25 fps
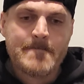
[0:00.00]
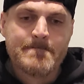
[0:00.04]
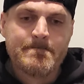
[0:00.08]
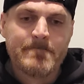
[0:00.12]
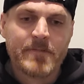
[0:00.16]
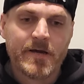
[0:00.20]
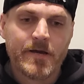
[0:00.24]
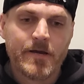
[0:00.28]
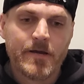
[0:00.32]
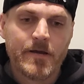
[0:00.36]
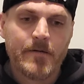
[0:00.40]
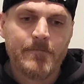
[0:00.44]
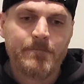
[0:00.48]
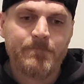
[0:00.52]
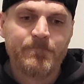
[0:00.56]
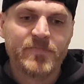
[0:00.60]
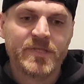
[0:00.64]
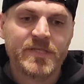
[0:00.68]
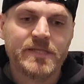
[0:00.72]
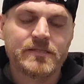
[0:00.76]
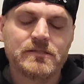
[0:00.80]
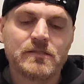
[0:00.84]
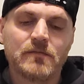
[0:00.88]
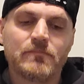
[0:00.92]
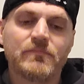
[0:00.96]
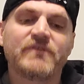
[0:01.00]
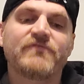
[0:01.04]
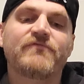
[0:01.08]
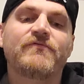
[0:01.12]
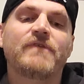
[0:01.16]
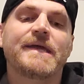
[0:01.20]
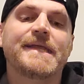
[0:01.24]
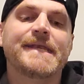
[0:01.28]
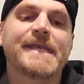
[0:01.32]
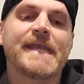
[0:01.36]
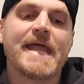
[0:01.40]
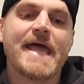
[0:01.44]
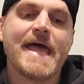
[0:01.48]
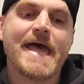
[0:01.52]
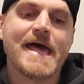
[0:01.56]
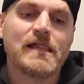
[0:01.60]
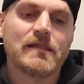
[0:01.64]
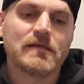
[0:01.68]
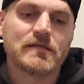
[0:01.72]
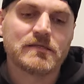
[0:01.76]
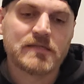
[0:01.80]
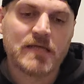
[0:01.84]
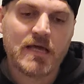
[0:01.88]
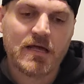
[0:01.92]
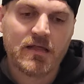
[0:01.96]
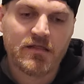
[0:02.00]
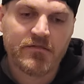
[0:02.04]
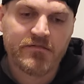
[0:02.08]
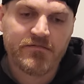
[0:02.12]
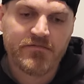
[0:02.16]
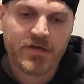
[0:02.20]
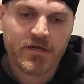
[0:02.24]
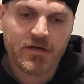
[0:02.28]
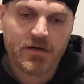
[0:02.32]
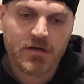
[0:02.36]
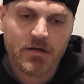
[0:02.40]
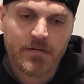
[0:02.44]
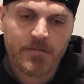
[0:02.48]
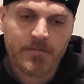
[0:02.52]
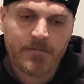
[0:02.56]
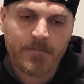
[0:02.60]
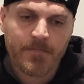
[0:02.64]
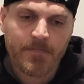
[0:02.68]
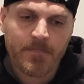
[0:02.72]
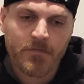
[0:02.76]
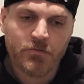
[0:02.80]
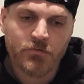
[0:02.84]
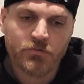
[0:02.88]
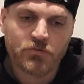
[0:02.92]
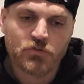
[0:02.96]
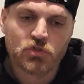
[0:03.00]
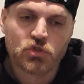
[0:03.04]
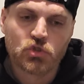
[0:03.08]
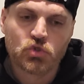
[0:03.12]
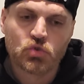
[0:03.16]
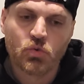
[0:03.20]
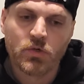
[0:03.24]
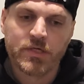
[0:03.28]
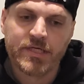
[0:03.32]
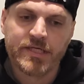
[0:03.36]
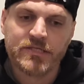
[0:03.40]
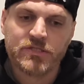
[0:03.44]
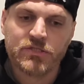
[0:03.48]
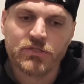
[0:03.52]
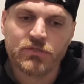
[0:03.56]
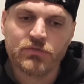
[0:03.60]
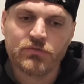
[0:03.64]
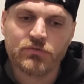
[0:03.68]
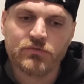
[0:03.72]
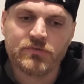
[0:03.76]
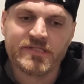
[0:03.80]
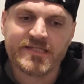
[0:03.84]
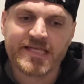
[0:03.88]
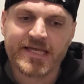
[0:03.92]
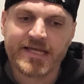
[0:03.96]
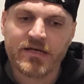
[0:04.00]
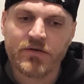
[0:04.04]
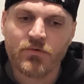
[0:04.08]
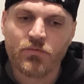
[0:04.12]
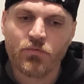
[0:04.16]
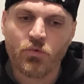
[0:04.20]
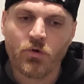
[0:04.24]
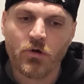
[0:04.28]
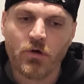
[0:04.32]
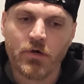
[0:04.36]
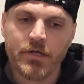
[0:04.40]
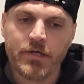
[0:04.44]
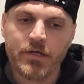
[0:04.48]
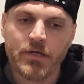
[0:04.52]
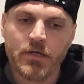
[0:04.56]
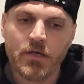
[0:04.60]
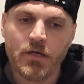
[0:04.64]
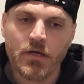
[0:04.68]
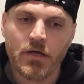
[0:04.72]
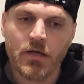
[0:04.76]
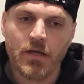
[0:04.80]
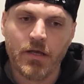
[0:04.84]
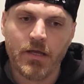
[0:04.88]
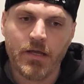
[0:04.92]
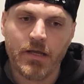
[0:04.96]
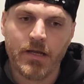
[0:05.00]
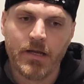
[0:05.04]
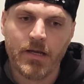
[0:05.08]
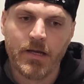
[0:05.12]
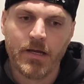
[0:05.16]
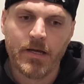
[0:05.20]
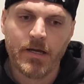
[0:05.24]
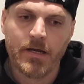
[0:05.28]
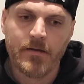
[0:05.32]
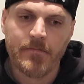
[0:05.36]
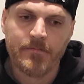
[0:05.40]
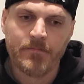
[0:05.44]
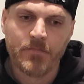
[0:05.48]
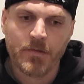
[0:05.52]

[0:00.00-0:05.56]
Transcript: But um, he's going to be fighting Alex Oliveira, who's 22, 10, and 1. And uh,